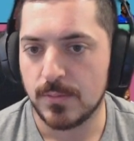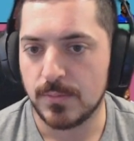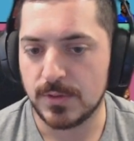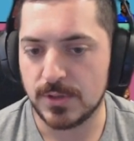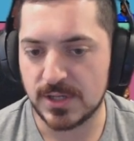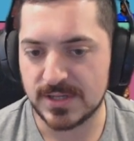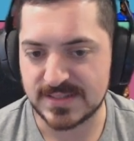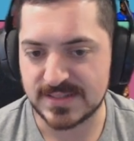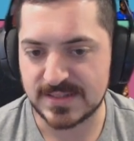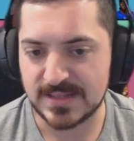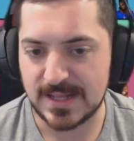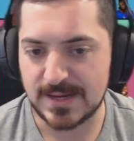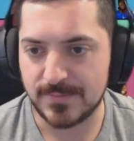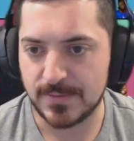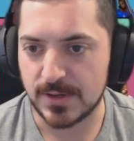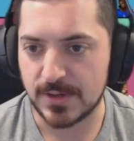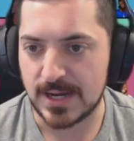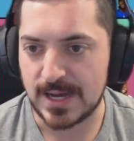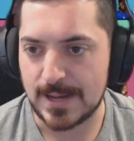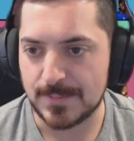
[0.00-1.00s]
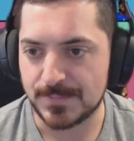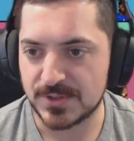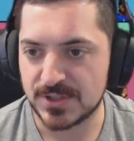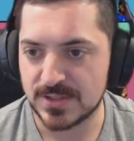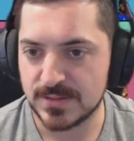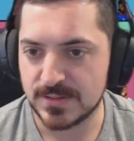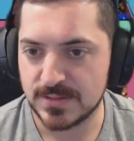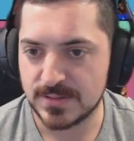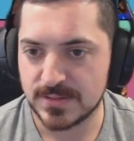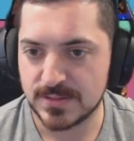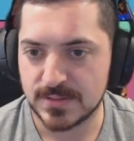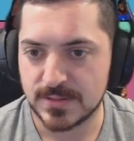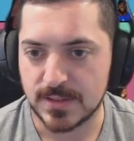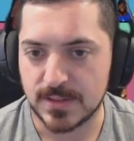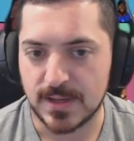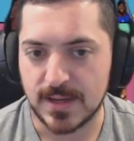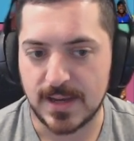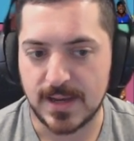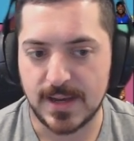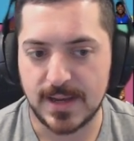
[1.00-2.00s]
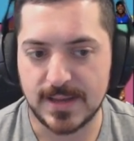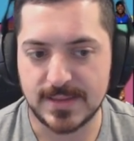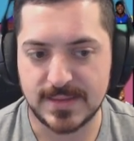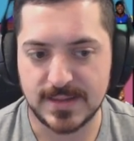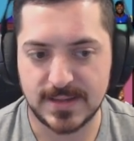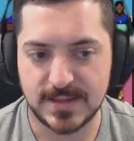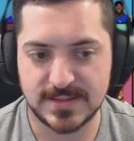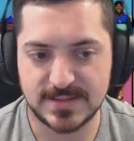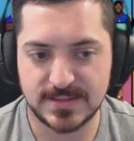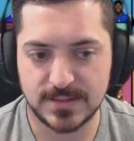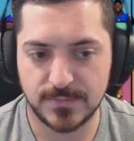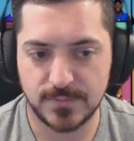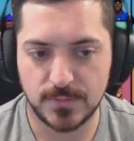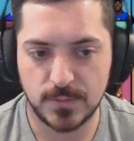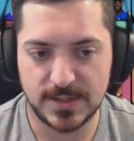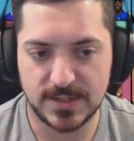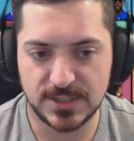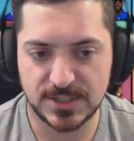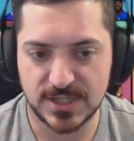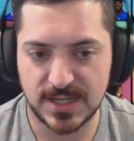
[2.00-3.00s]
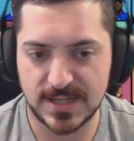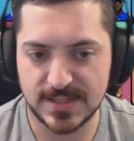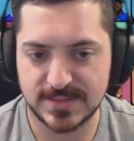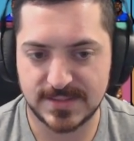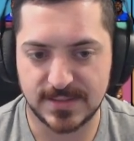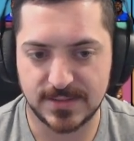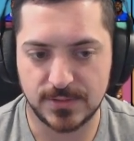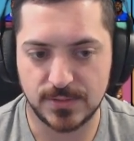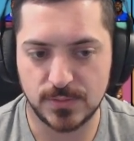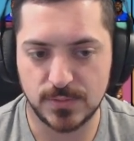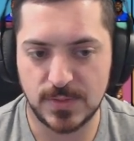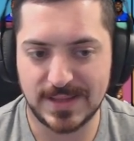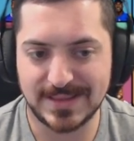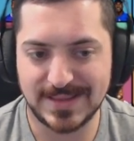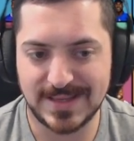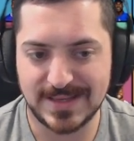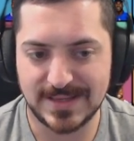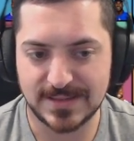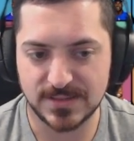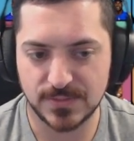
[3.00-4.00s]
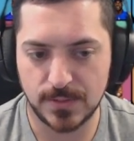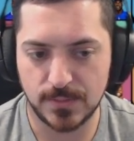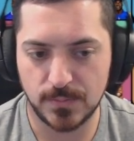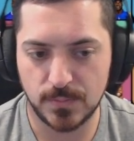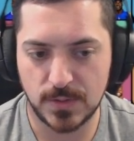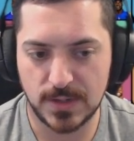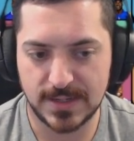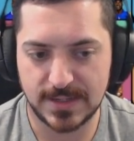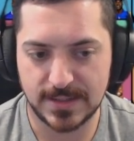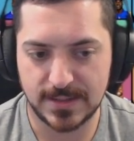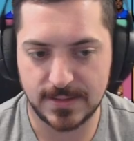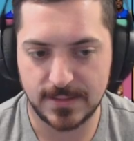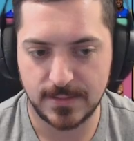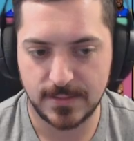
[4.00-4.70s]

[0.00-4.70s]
We lost a lot of other options. I think I still have Quentin Johnston, who I liked, who I wanted.